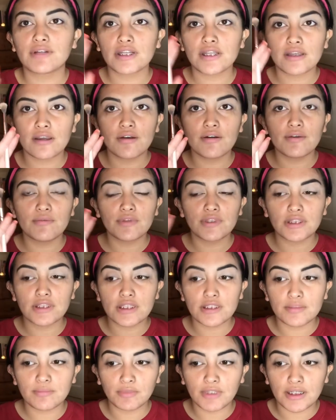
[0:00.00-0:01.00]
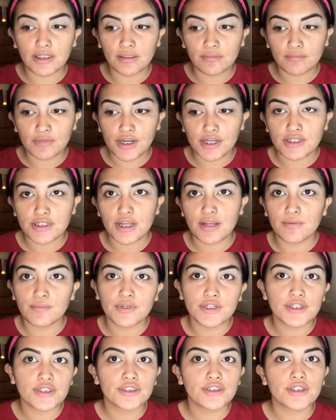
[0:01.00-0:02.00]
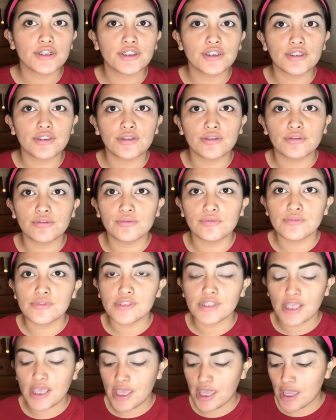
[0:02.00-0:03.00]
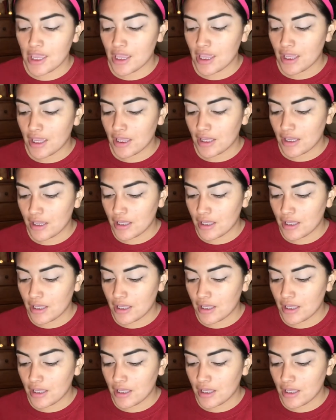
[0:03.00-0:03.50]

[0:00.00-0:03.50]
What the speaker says: we're gonna go in with this blending brush and we're just gonna use a